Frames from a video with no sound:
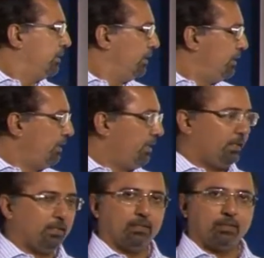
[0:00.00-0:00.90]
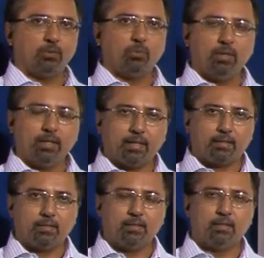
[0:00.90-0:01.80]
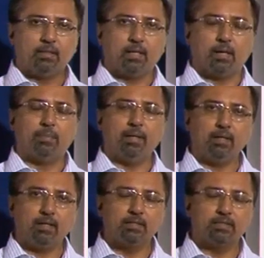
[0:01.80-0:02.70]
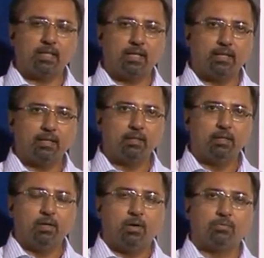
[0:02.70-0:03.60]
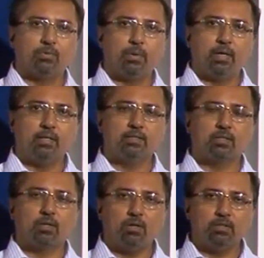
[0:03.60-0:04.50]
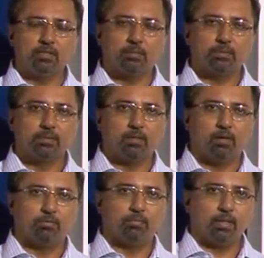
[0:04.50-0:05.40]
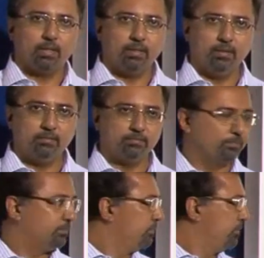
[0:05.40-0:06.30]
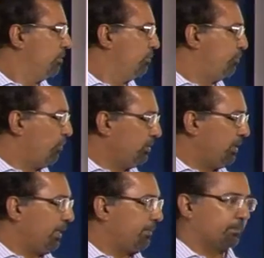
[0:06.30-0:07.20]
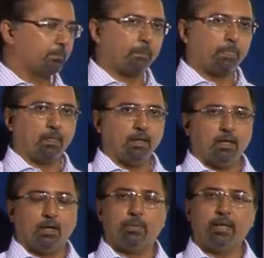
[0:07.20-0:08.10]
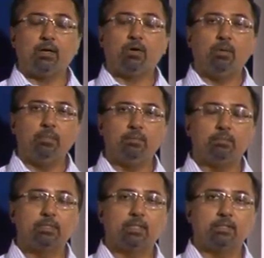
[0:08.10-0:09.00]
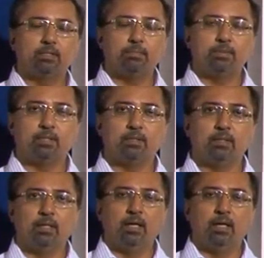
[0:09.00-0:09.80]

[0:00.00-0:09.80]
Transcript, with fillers: Thirdly, you will get a better understanding of the various concepts of marketing. Fourthly, a very common misconception